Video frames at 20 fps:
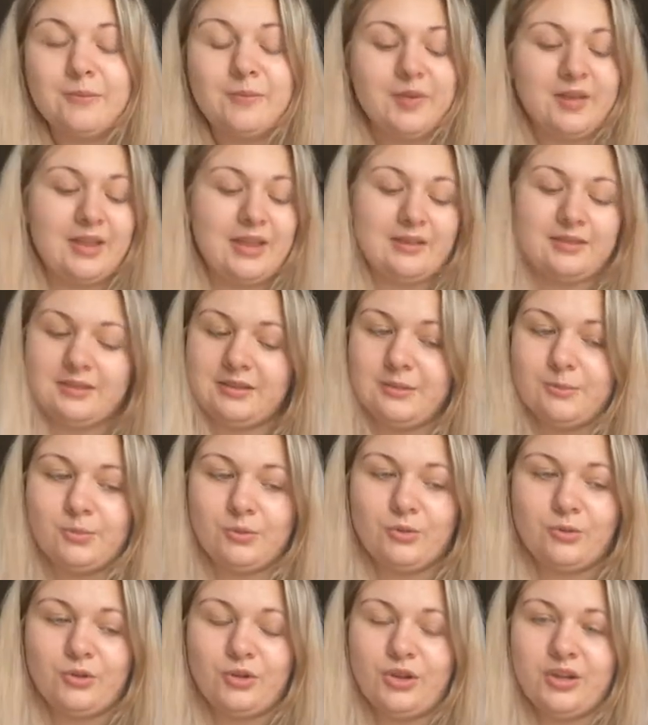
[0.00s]
But that is
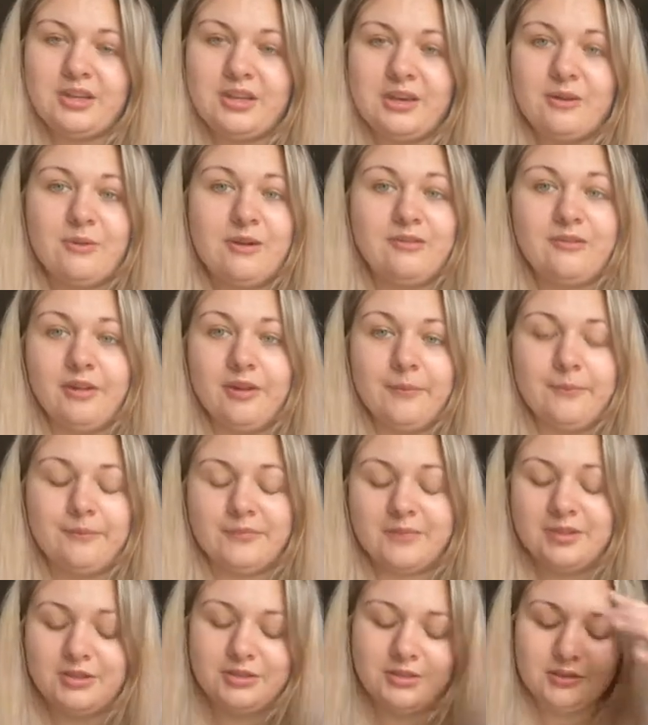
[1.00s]
typical UK weather.
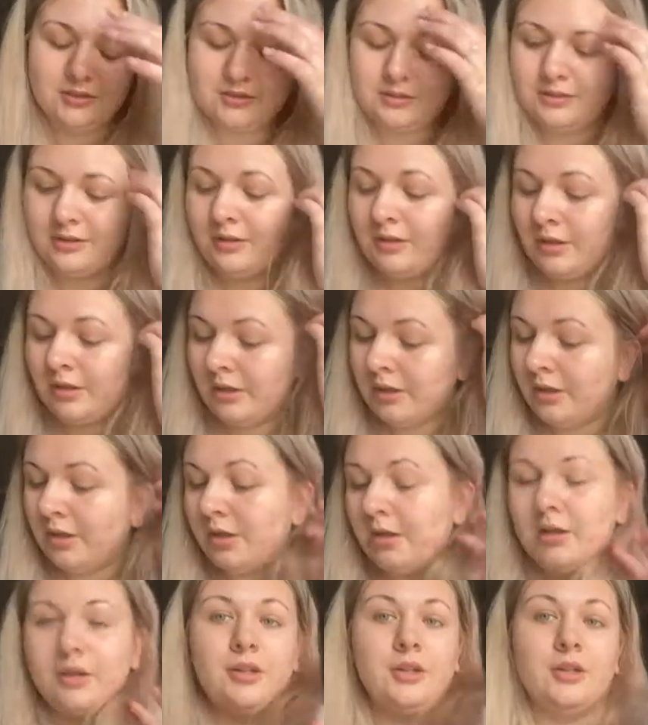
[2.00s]
It just,
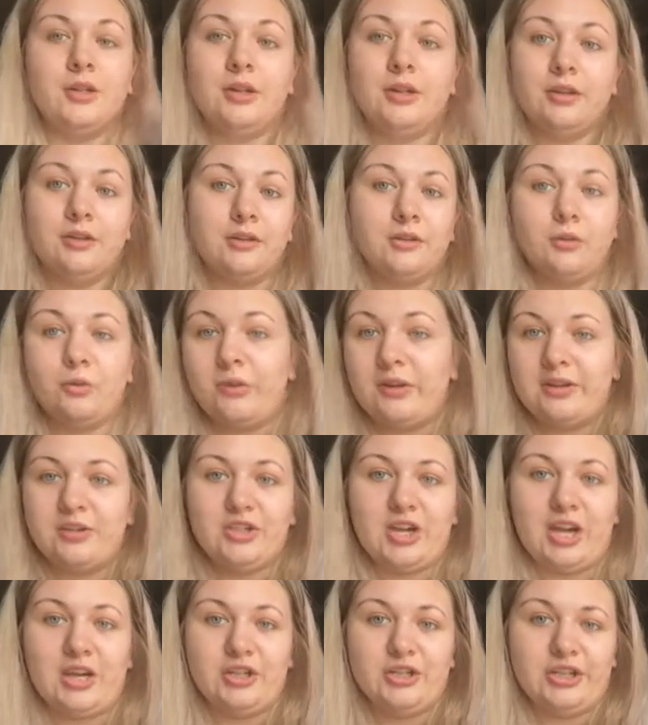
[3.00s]
it's always
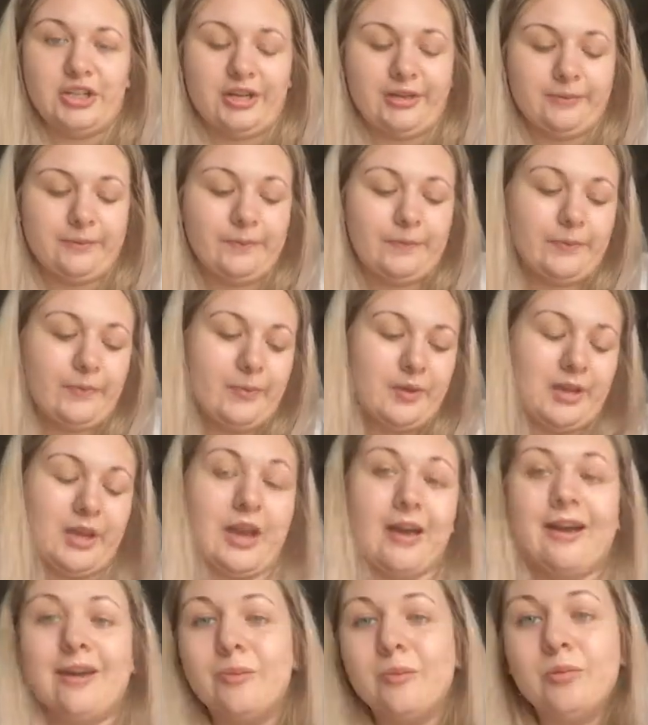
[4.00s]
changing. But
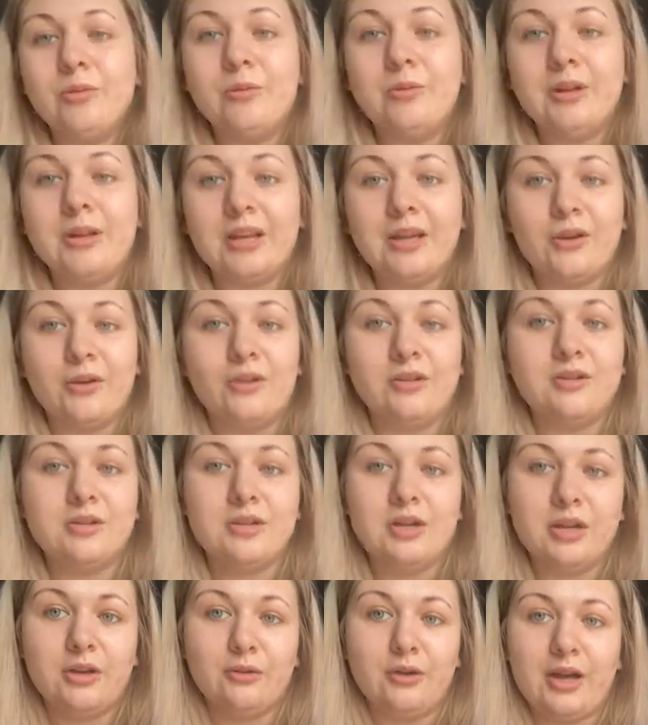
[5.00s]
yeah, I'm probably going to
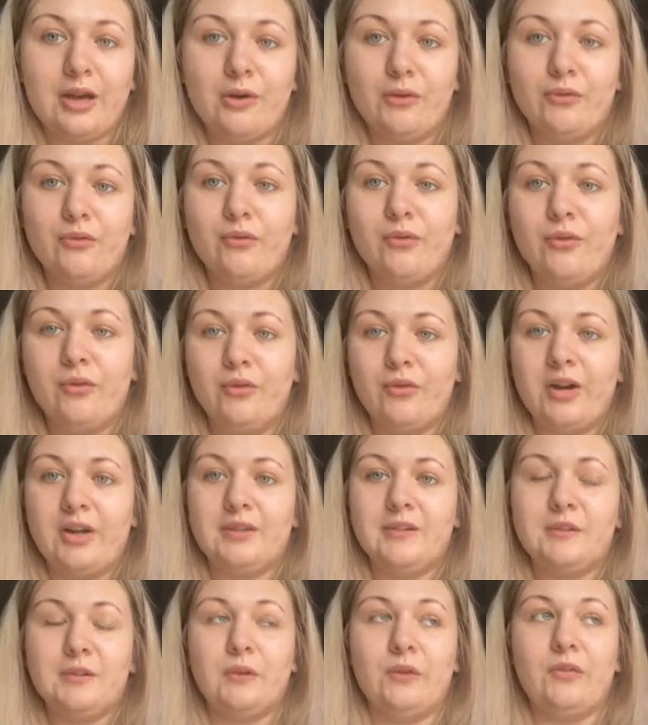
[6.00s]
chill now for the
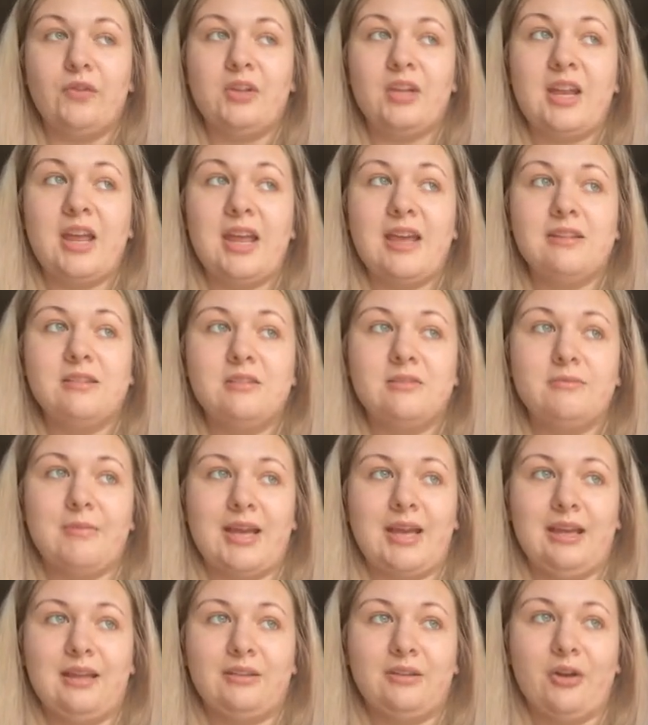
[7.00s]
rest of today until
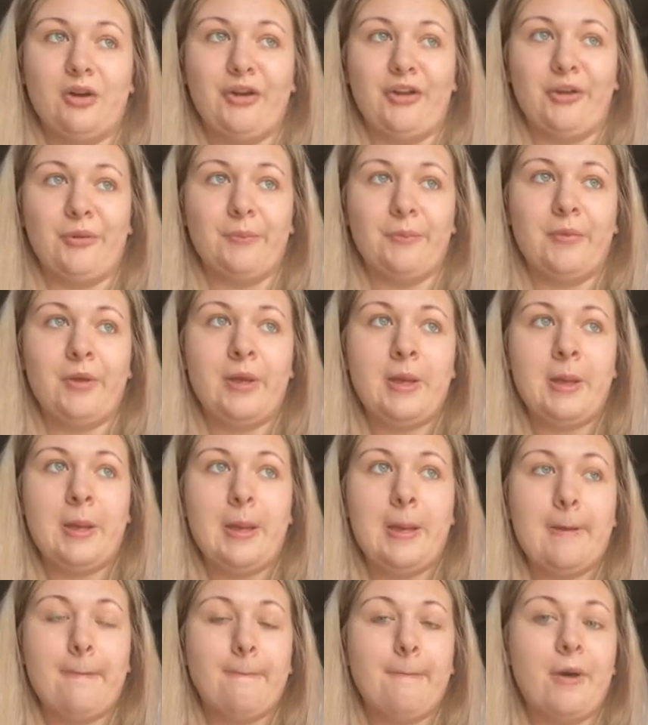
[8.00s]
Matt gets home.
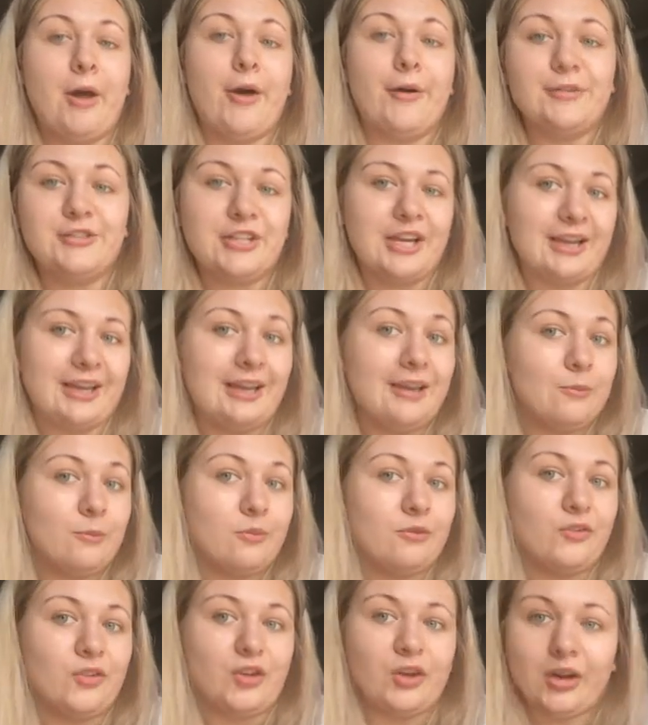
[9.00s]
But I'll check in
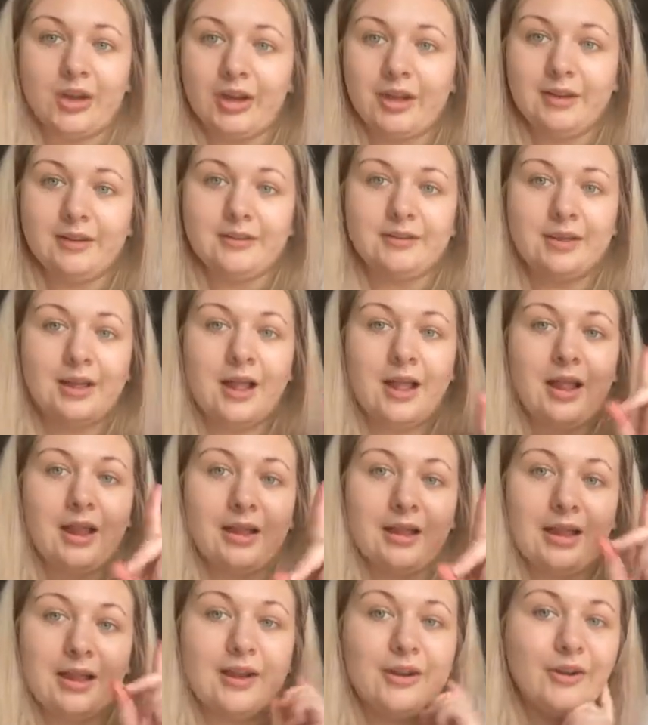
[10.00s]
with you guys
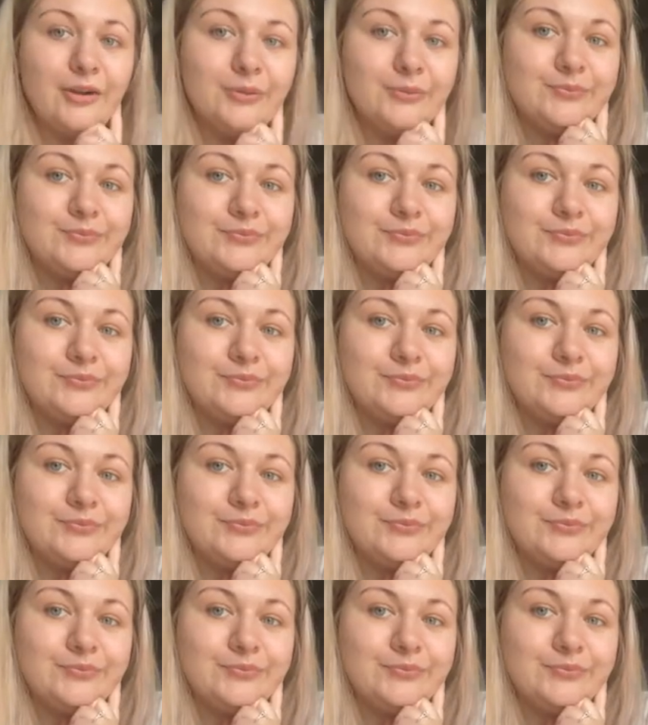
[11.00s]
later.